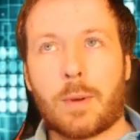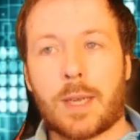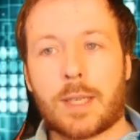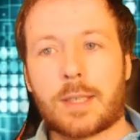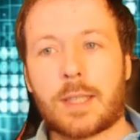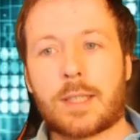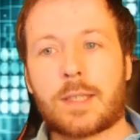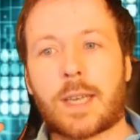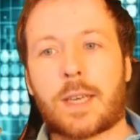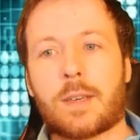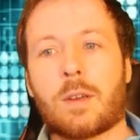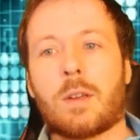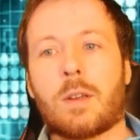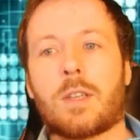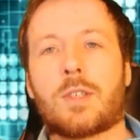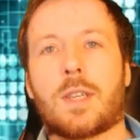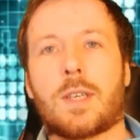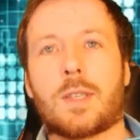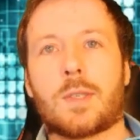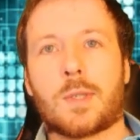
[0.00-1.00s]
the
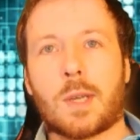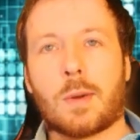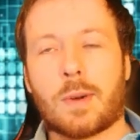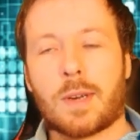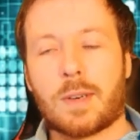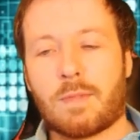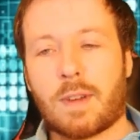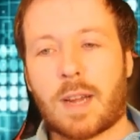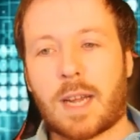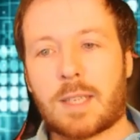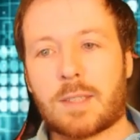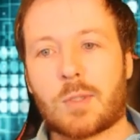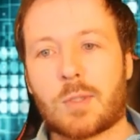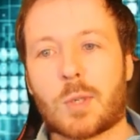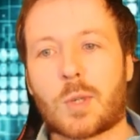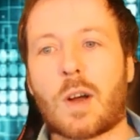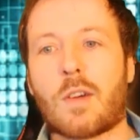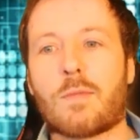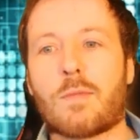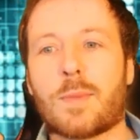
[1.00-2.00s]
technology is so advanced, the
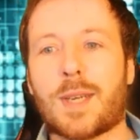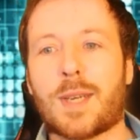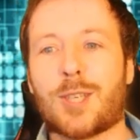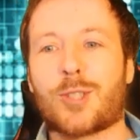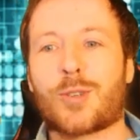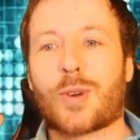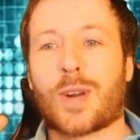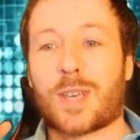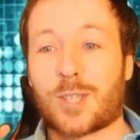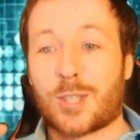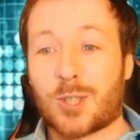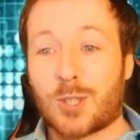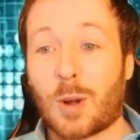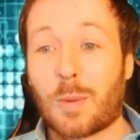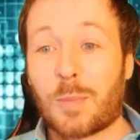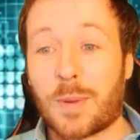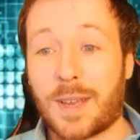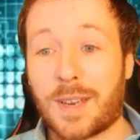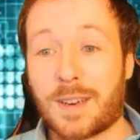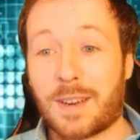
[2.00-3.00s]
government is trying to
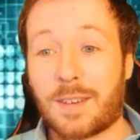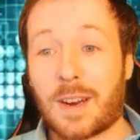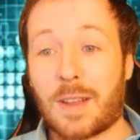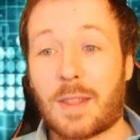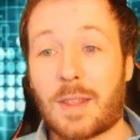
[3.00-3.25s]
stop it, all right?